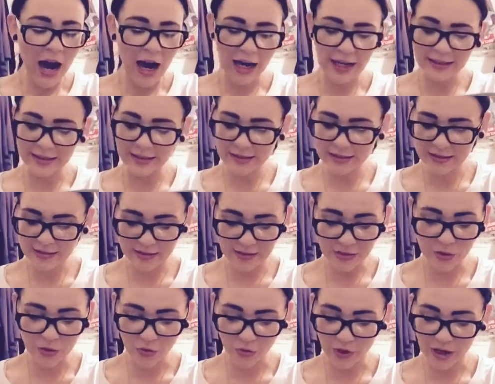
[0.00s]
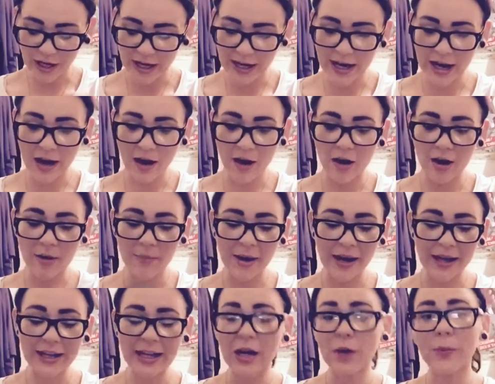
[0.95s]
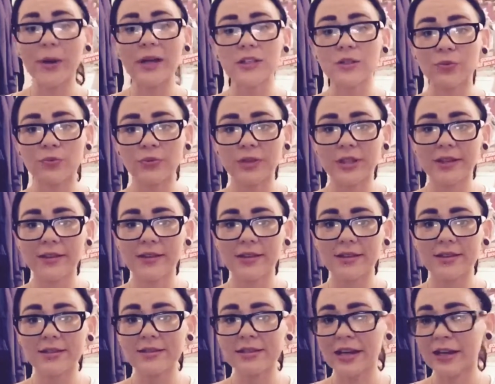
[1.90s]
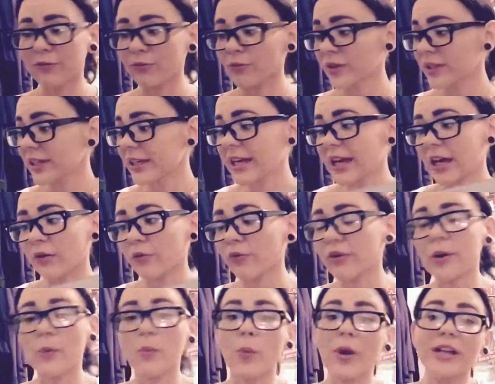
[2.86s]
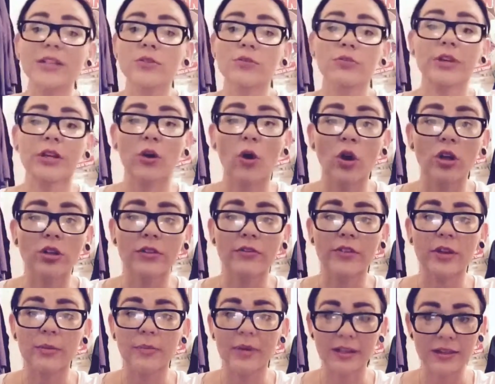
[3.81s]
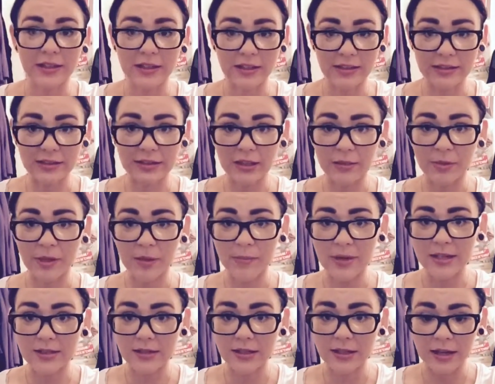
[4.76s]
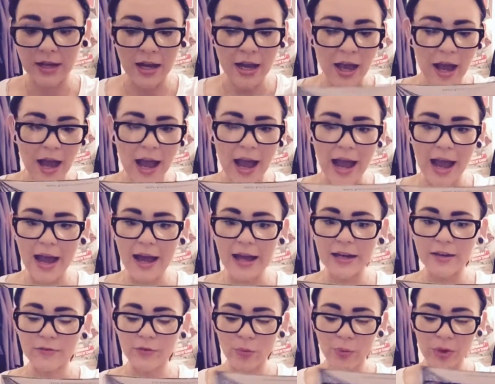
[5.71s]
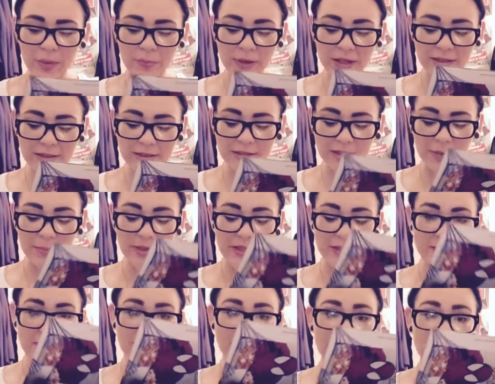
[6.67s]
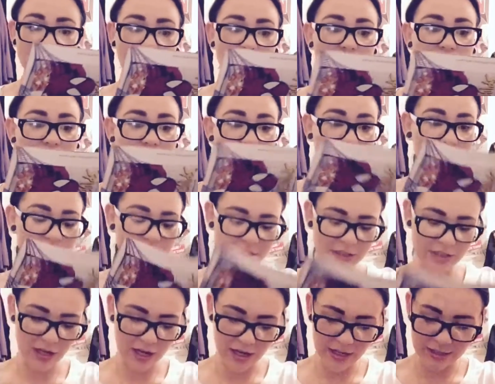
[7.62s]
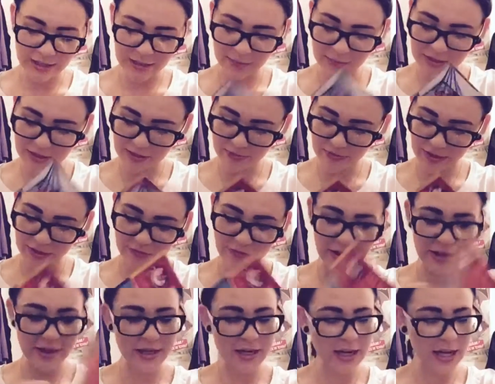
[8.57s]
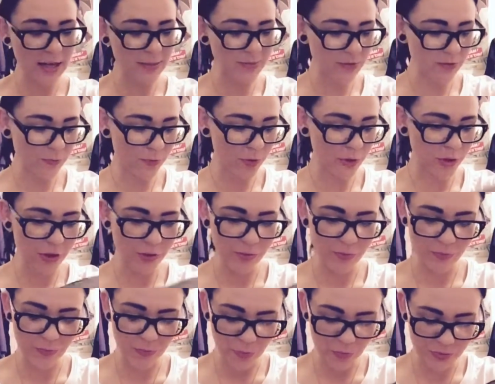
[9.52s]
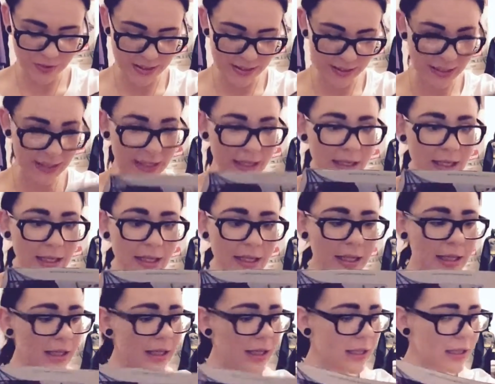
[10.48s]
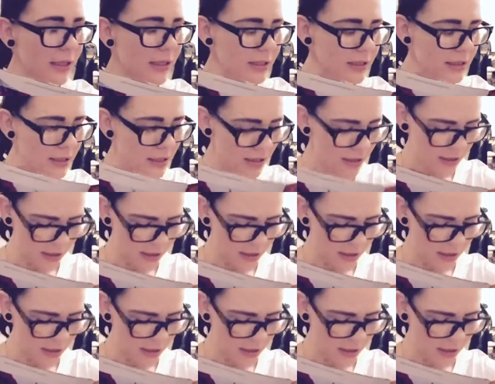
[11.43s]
I think this is great. I can't wait to read this. I really can't wait to read all of them. I think it's going to be amazing. And if you want to pick this up, it is Avengers First Sign. Let me see if I can find the names for you of who did it.